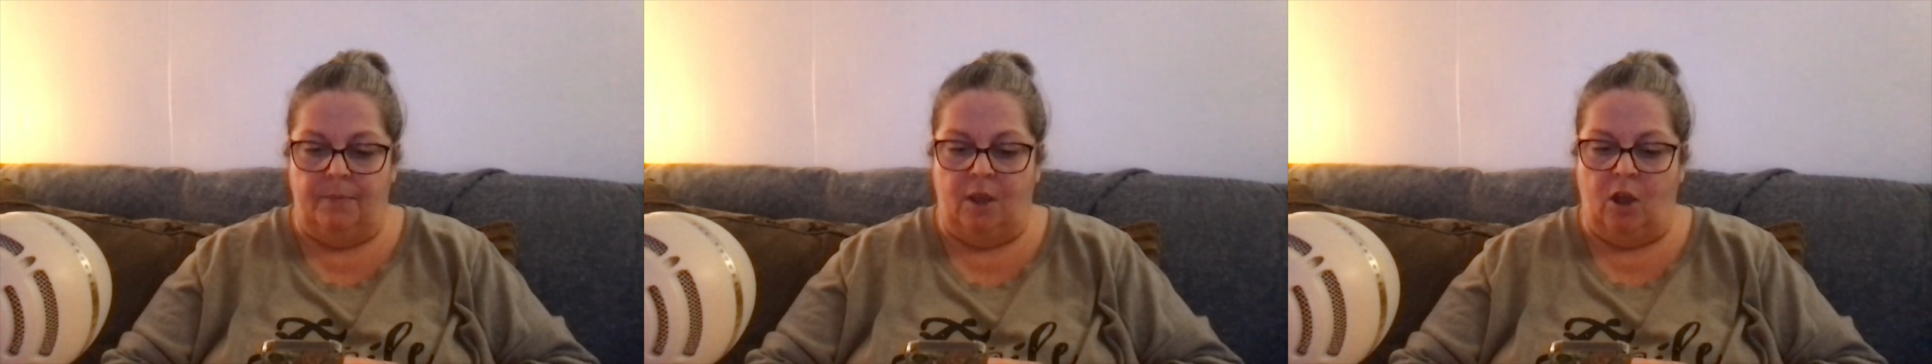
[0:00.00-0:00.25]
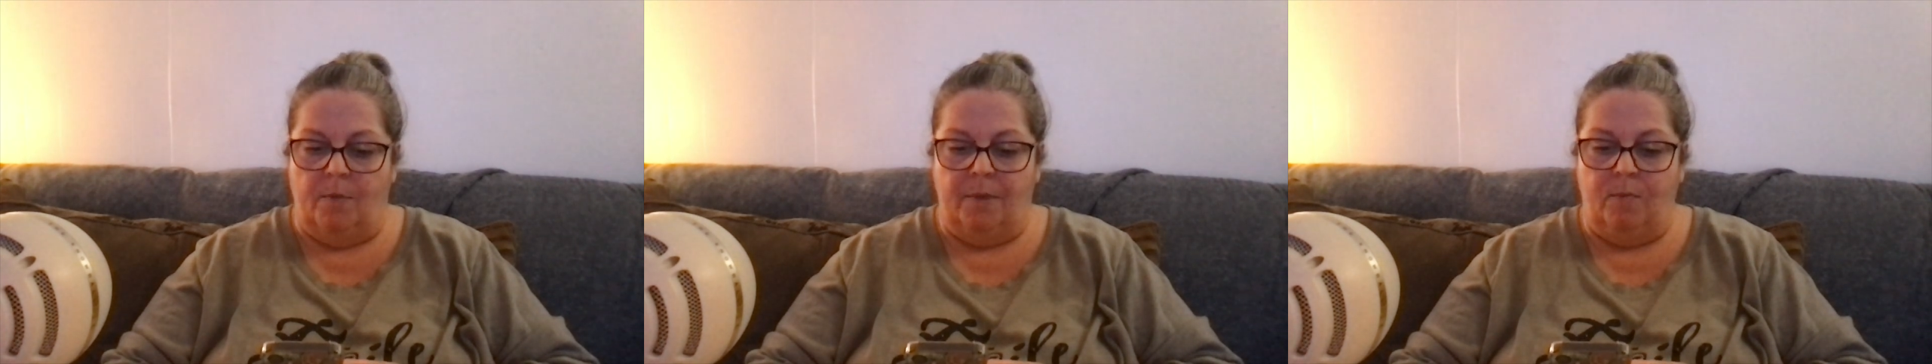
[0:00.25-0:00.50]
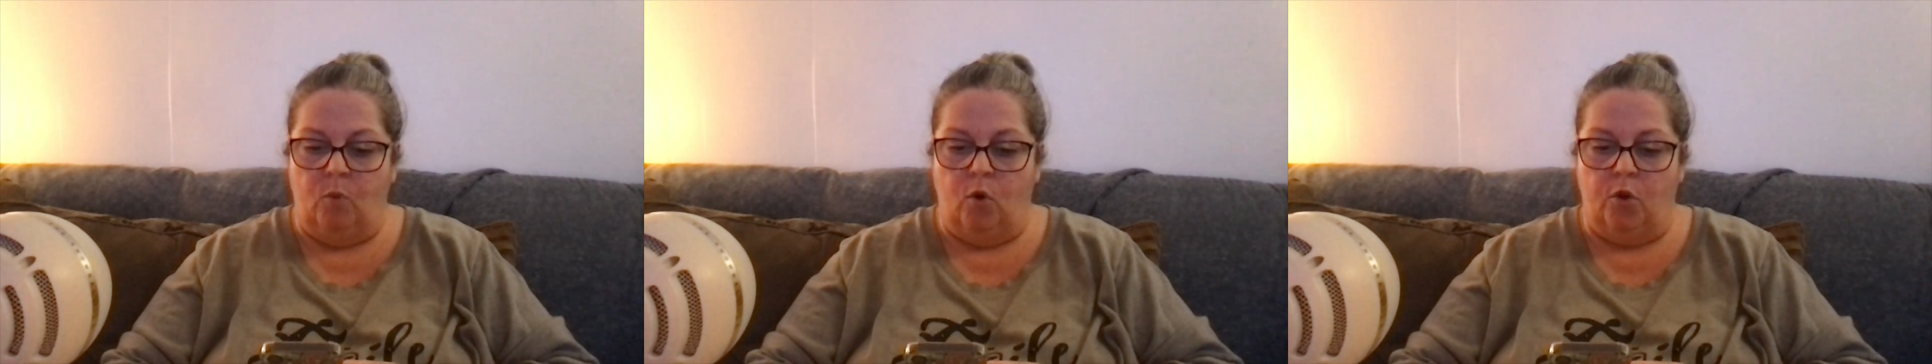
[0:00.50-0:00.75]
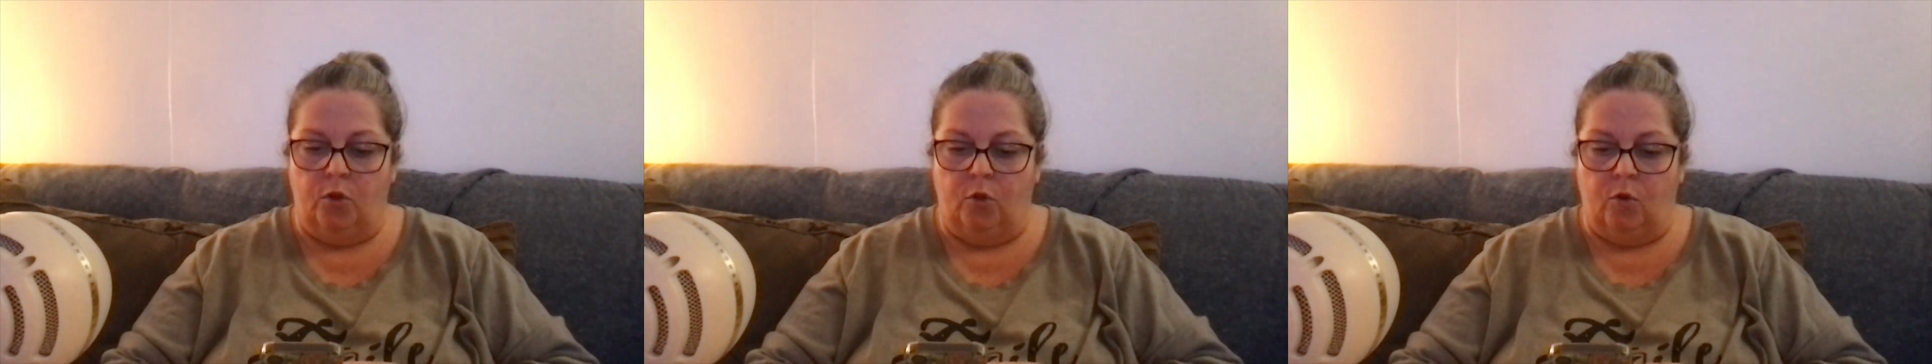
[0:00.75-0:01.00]
becoming
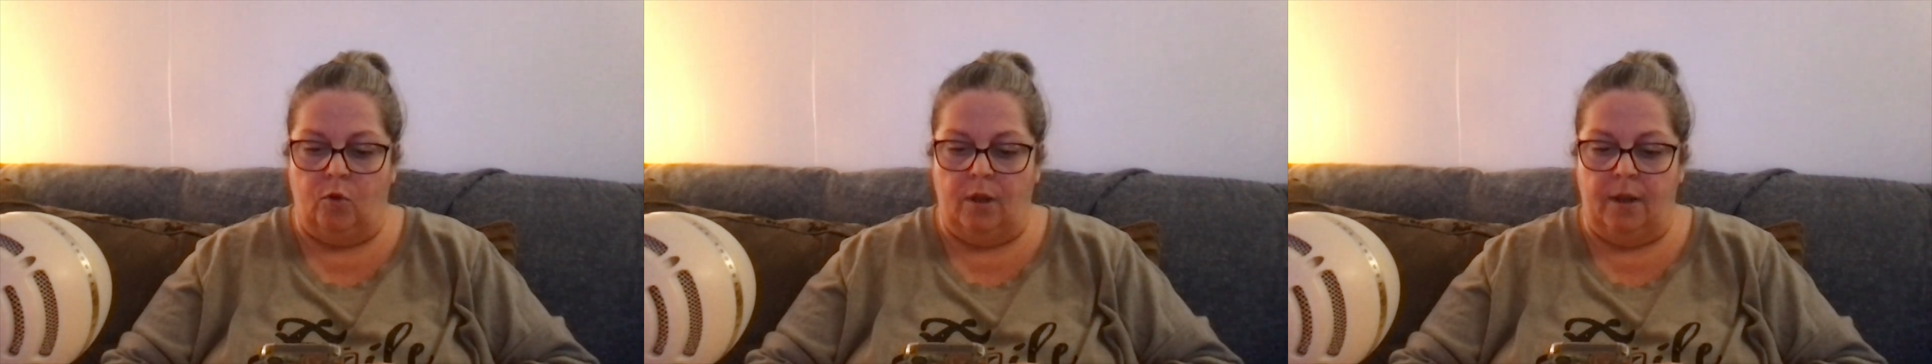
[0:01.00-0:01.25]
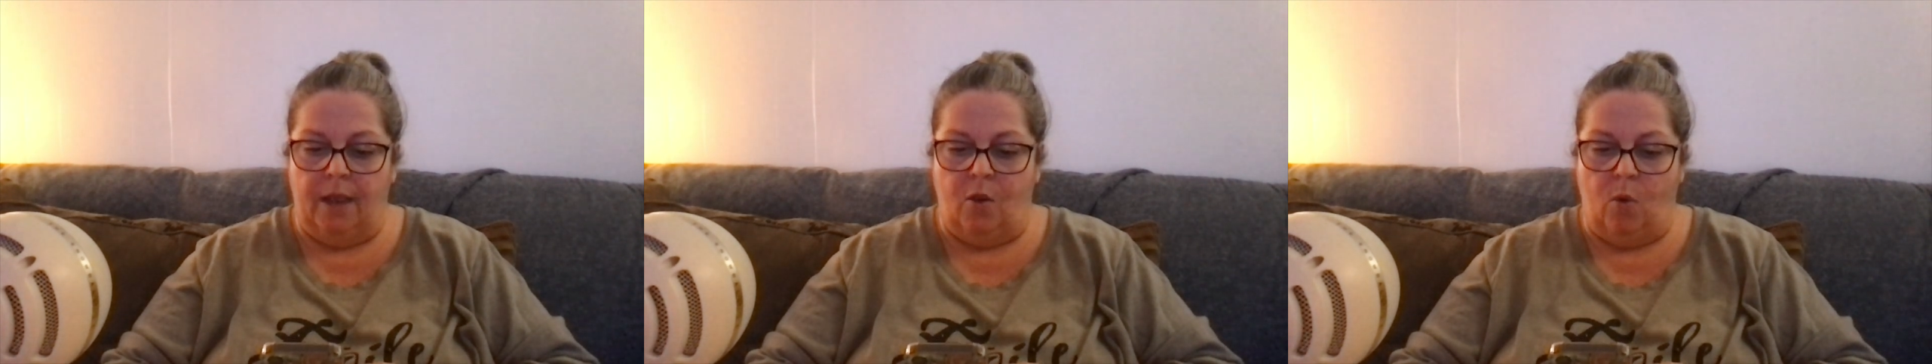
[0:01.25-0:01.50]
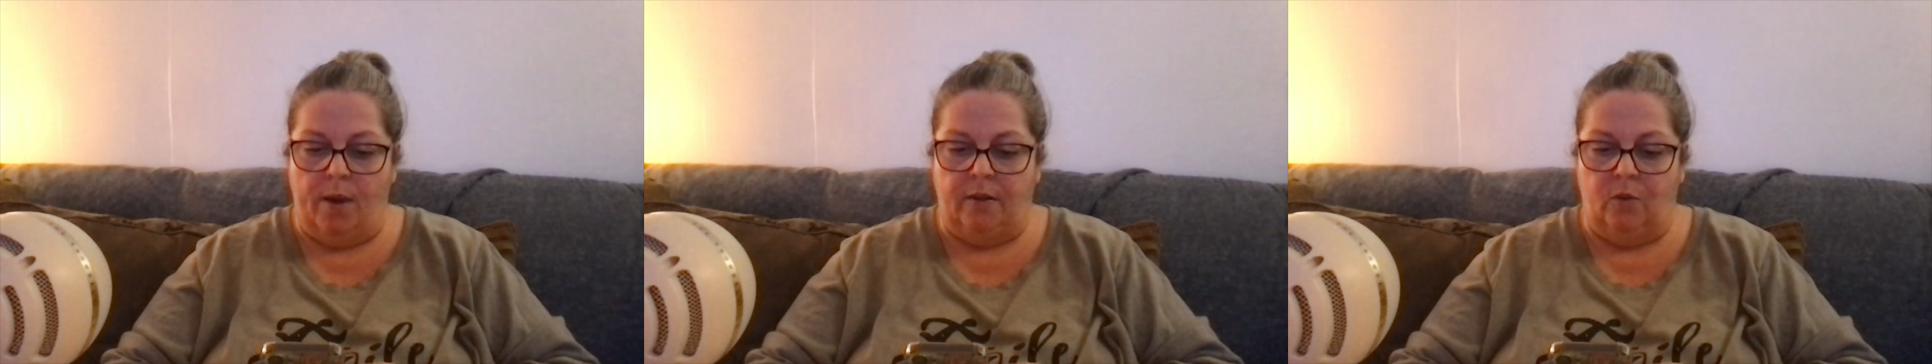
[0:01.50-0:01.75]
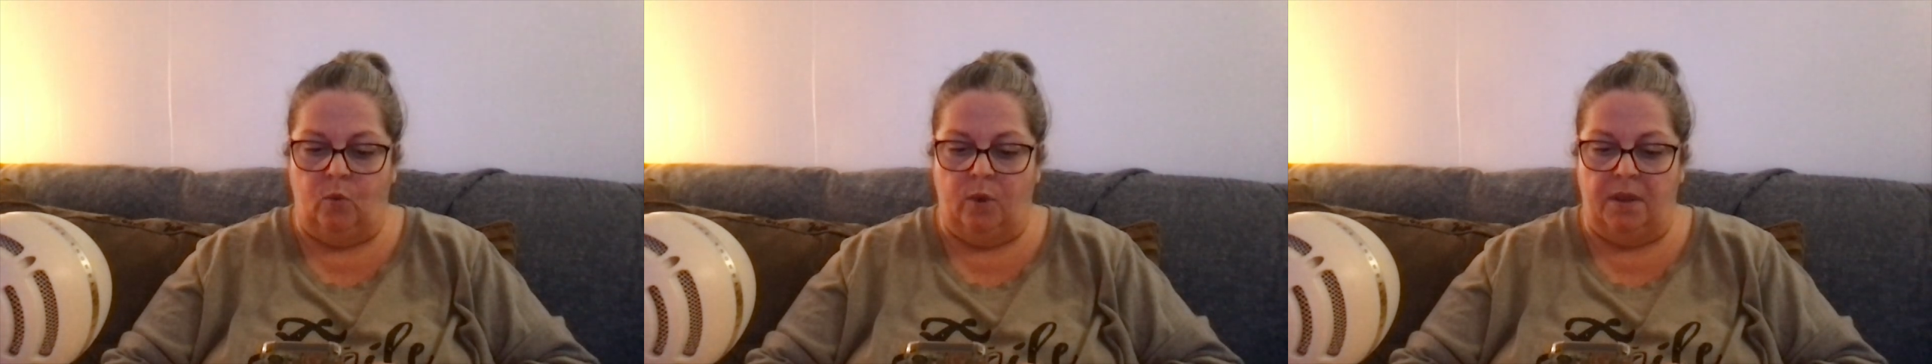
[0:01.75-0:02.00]
more thoroughly
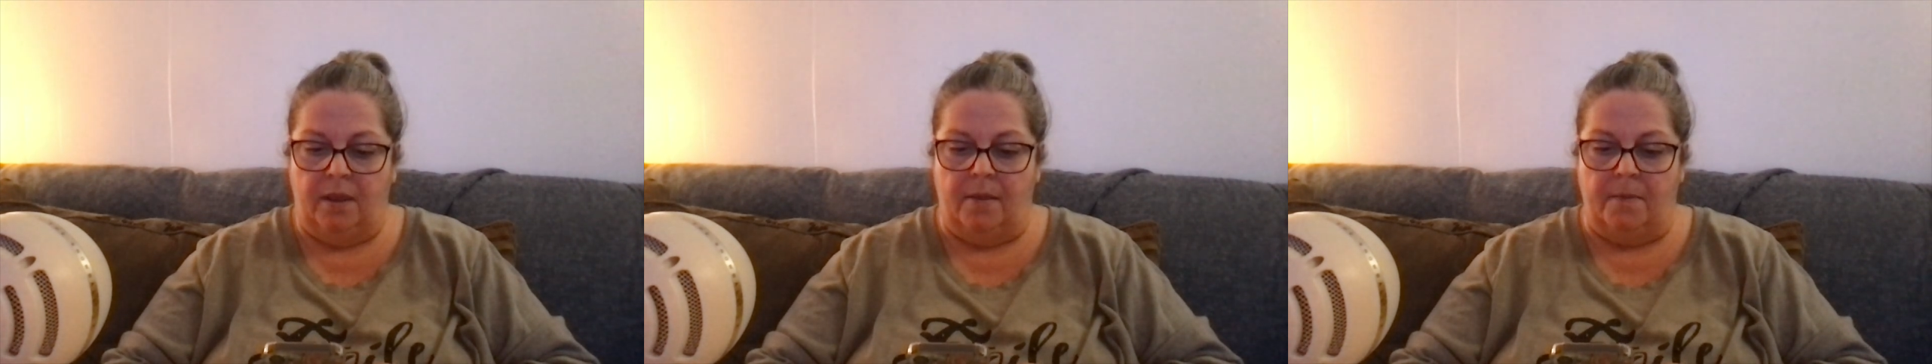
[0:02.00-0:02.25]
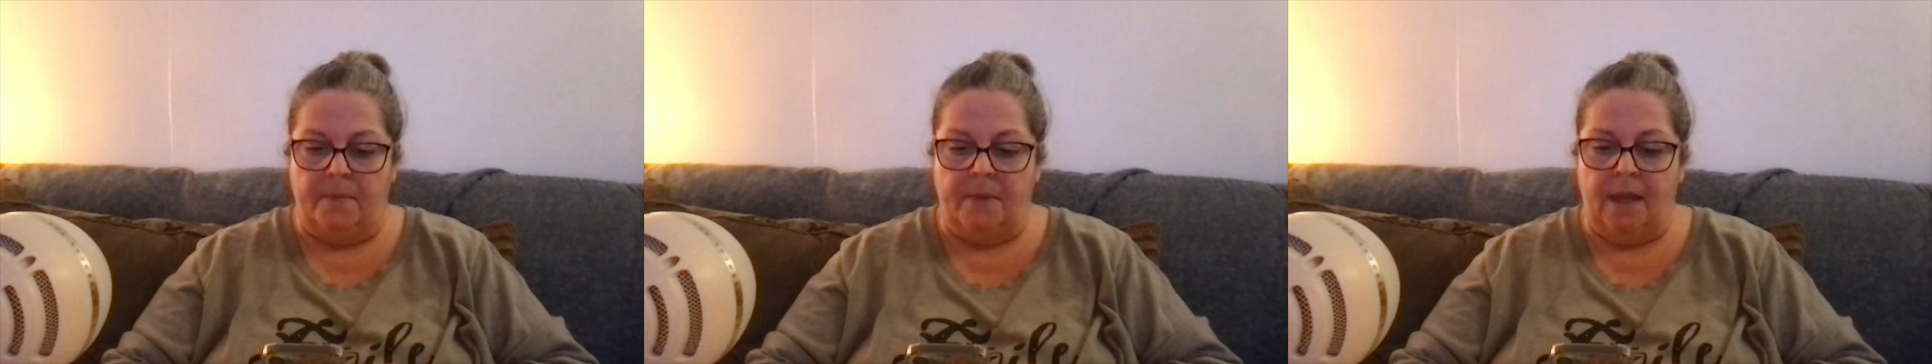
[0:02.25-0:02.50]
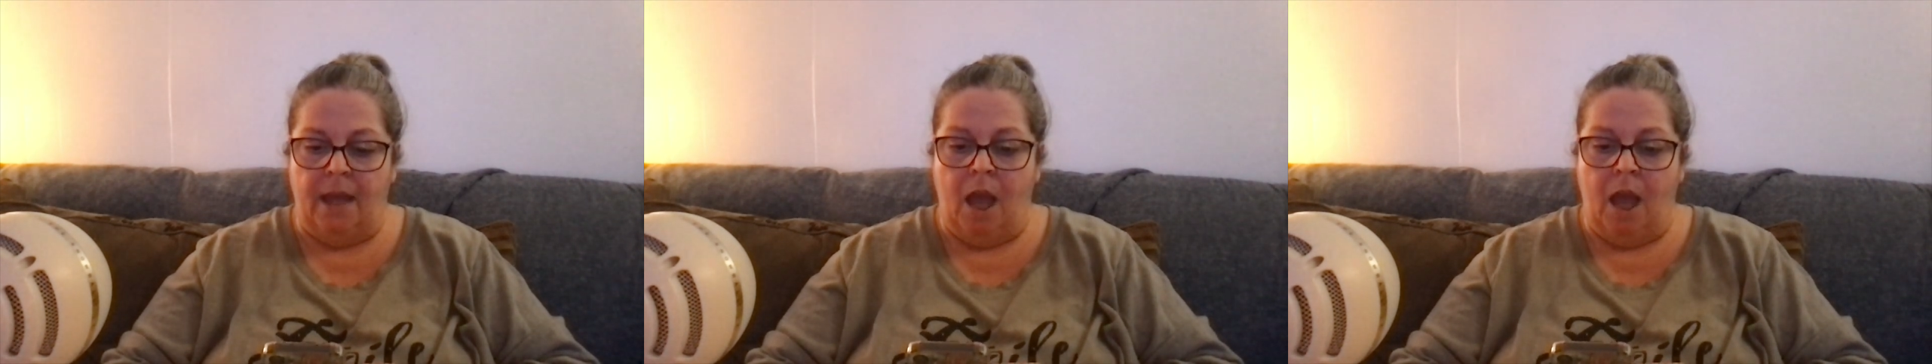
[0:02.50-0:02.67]
acquainted with him,